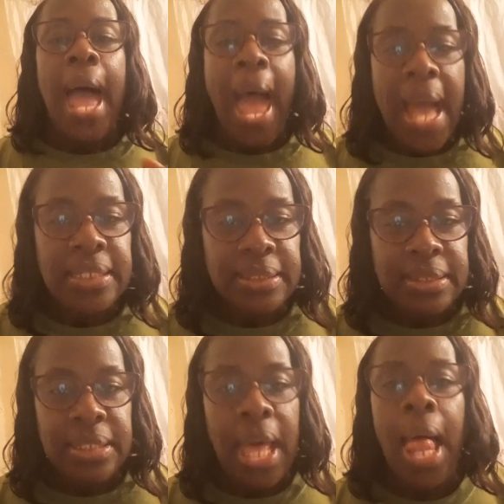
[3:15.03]

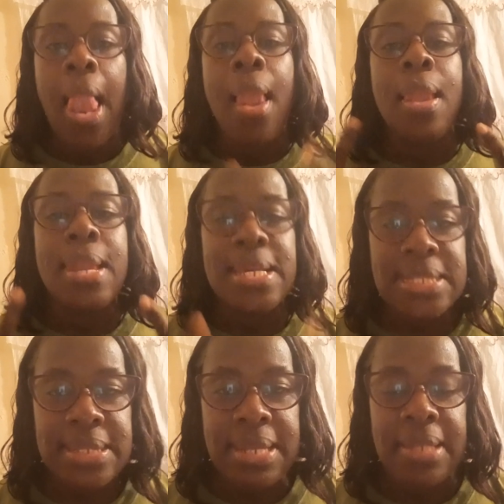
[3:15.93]
and
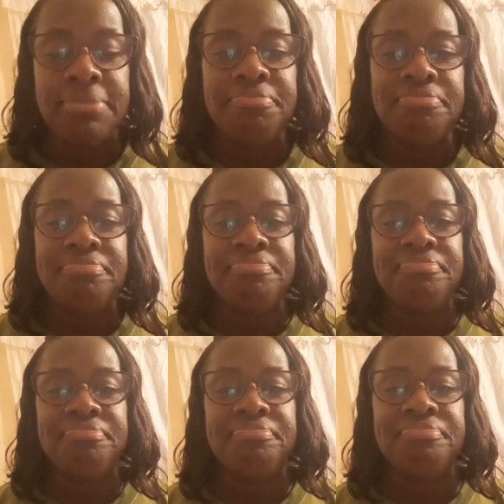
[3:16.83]
listening.
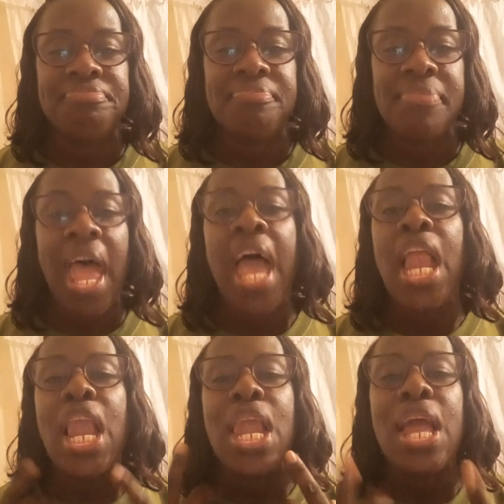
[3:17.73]
I
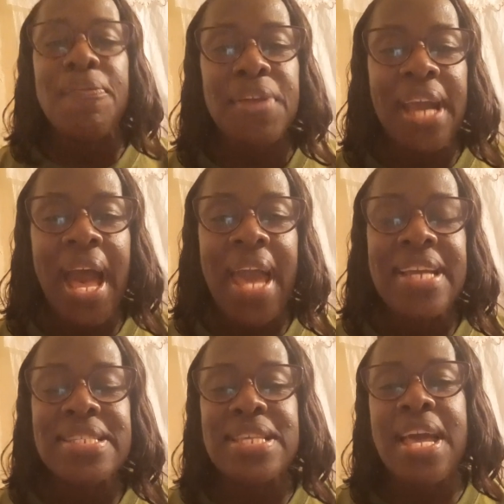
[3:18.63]
love you
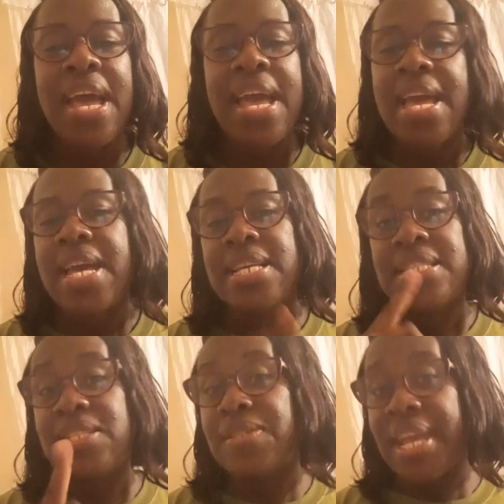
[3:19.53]
guys.
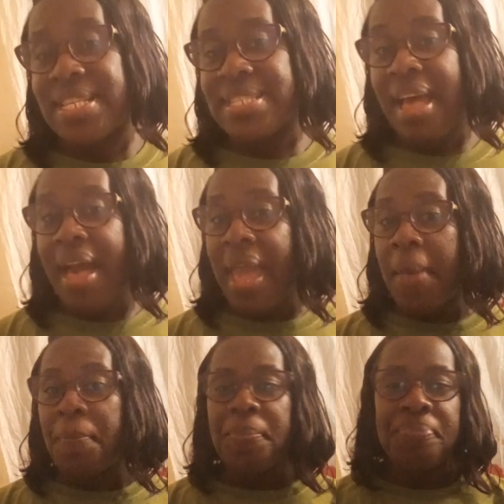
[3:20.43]
See you next
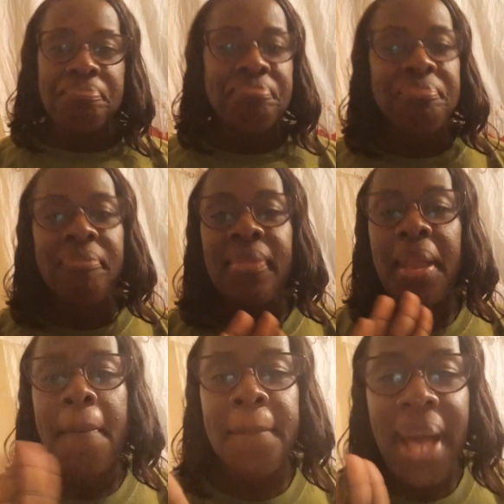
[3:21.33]
time.
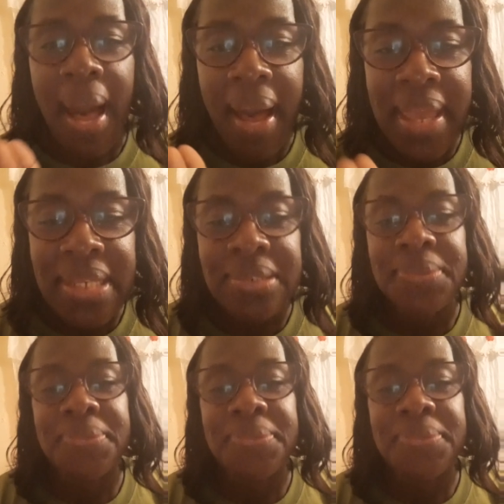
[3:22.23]
Bye.